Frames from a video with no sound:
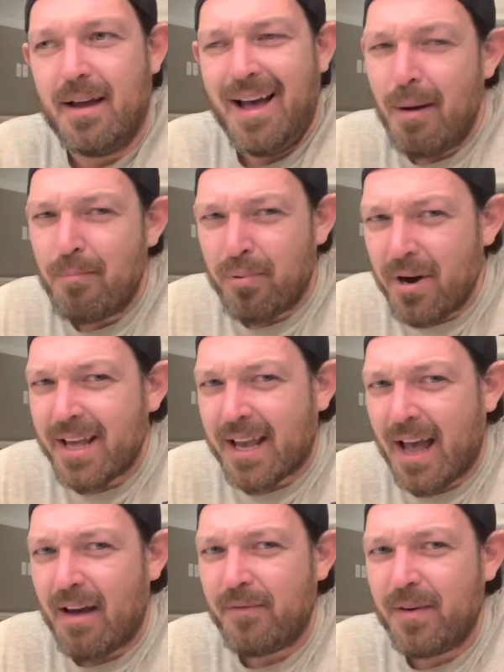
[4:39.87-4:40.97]
I'm pretty
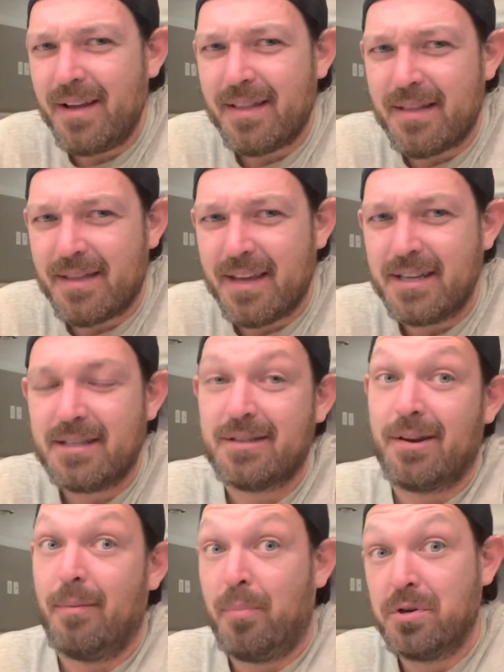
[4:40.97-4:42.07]
confident that this is
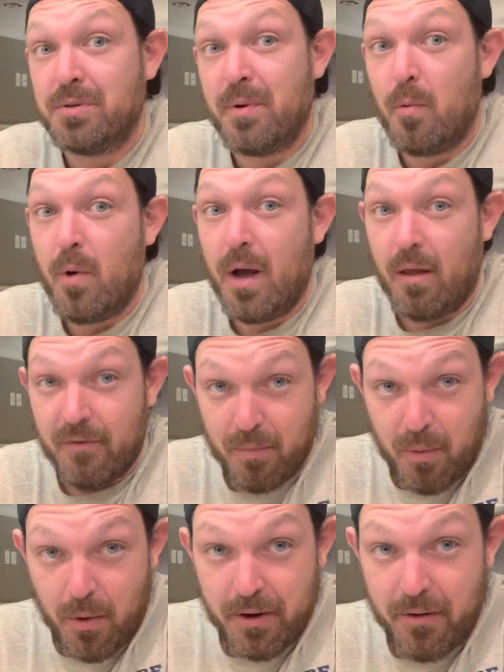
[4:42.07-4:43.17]
gonna push me well over
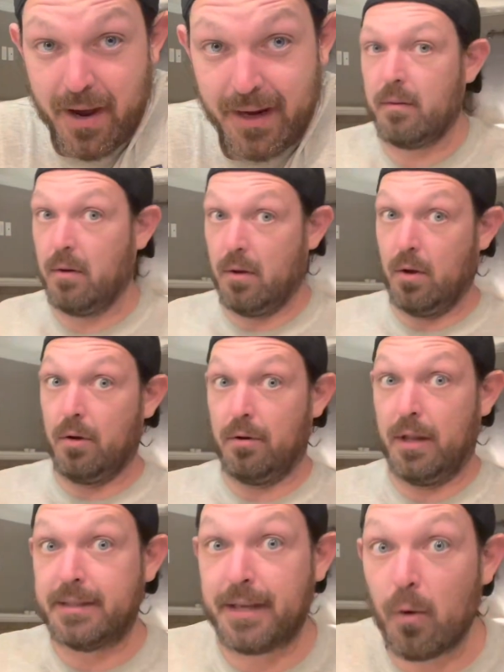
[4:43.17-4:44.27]
0.08.
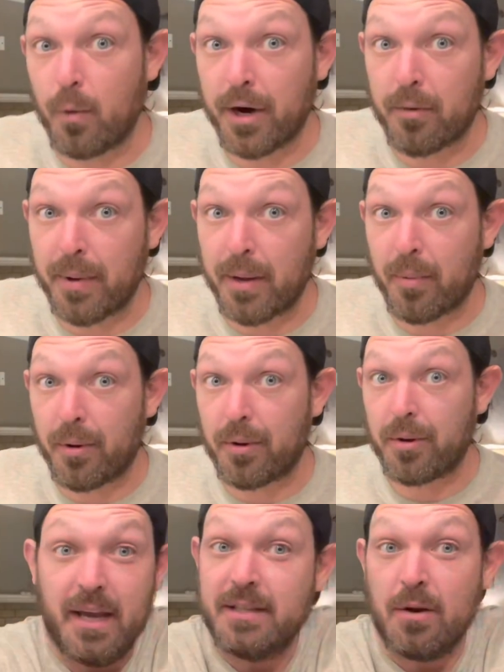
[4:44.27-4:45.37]
Let's get weird,
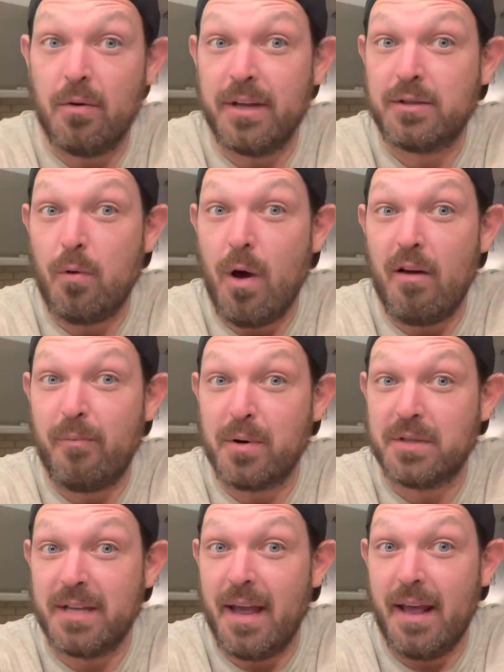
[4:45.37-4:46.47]
people. It's only
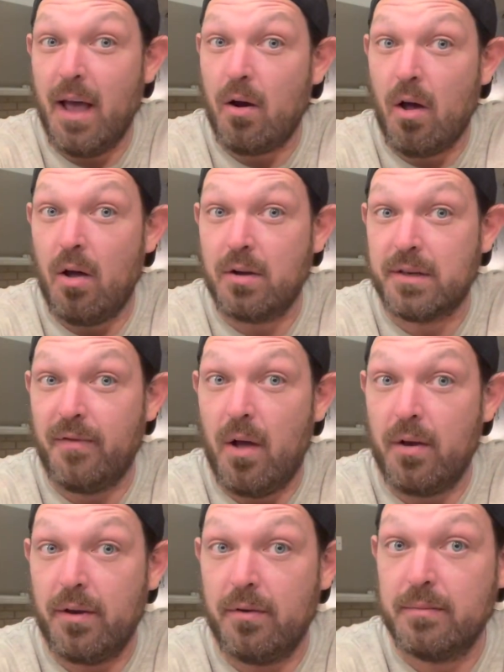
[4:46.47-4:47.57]
12% alcohol to
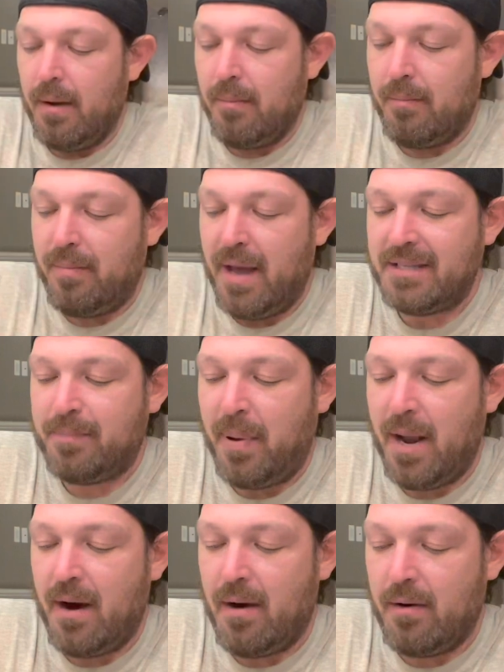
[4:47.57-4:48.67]
volume. Best
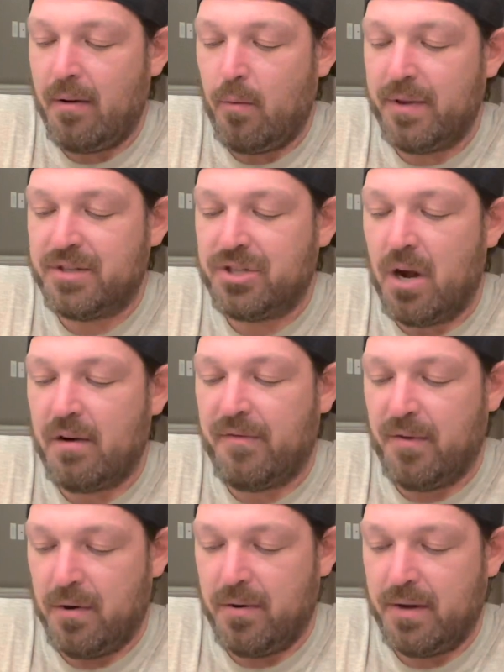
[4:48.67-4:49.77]
paired with junk
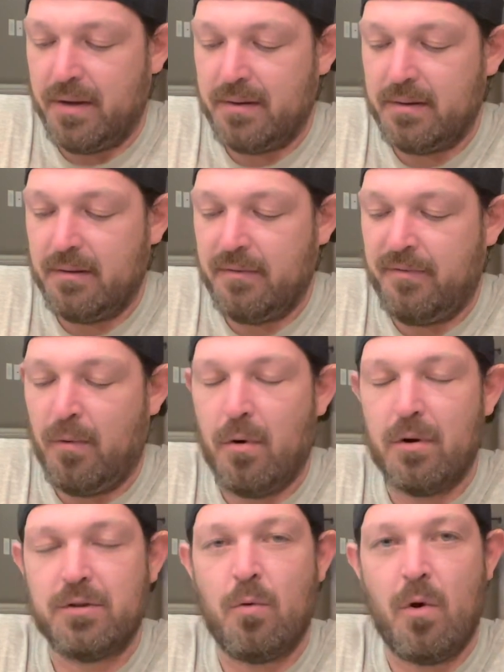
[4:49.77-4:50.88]
food.
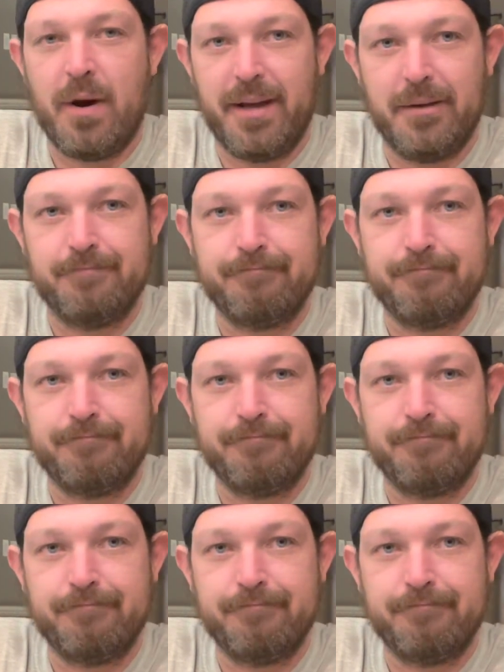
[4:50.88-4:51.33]
420.